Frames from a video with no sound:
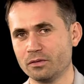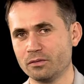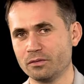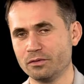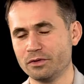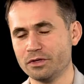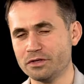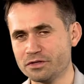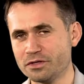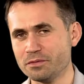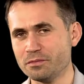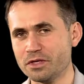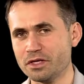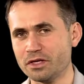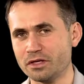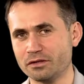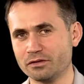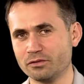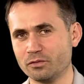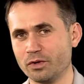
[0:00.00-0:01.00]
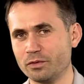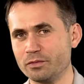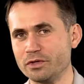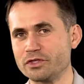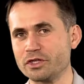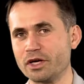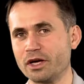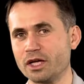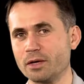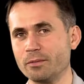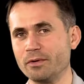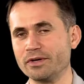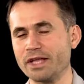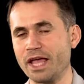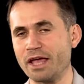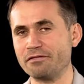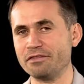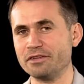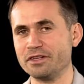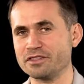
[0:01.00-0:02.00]
What does it mean when we talk about
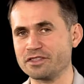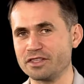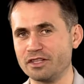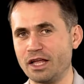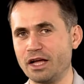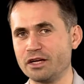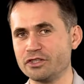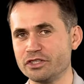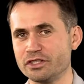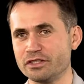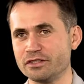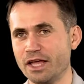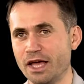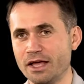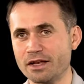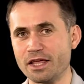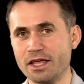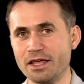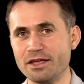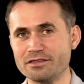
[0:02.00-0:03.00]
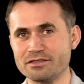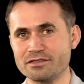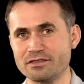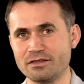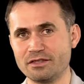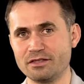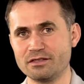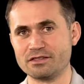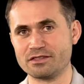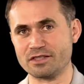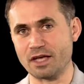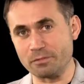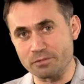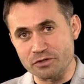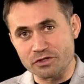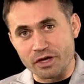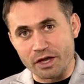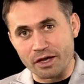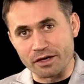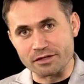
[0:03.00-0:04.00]
evidence and logic? That is the
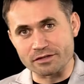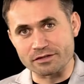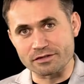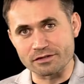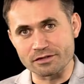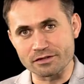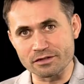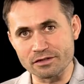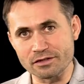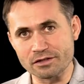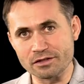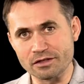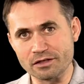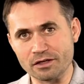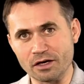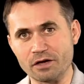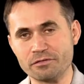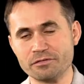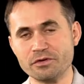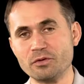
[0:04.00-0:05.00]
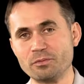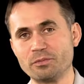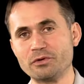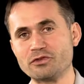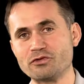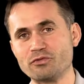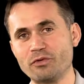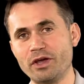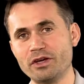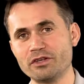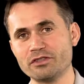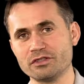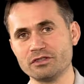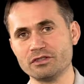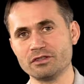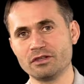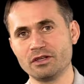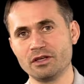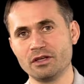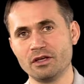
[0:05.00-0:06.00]
subject of your persuasion.
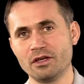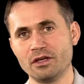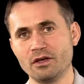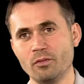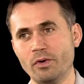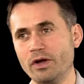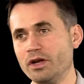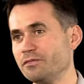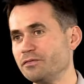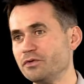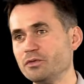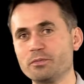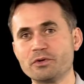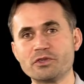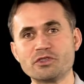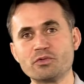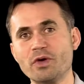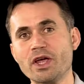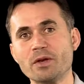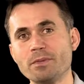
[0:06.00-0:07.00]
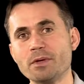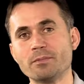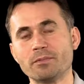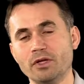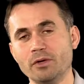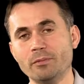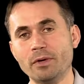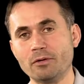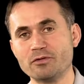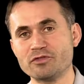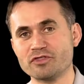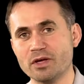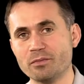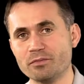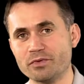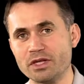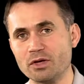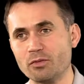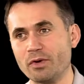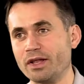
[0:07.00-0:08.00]
Well, if you persuade people about
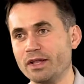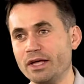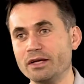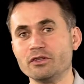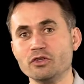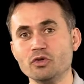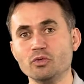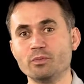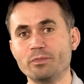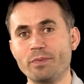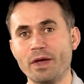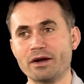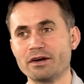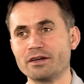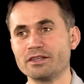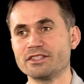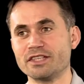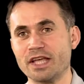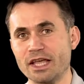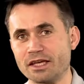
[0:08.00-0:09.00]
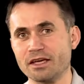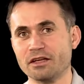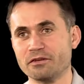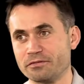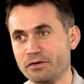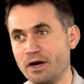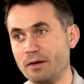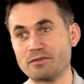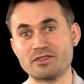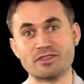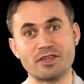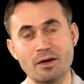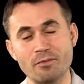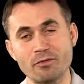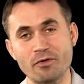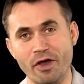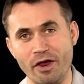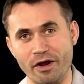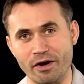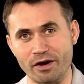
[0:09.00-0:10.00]
something, well, then you better take it from
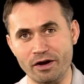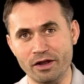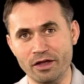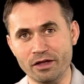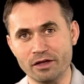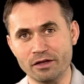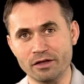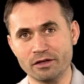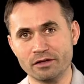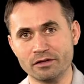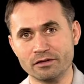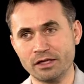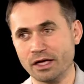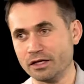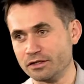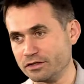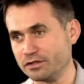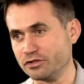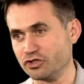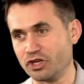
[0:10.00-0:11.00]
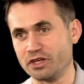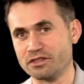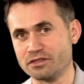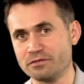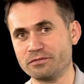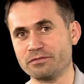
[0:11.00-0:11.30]
somewhere. Not just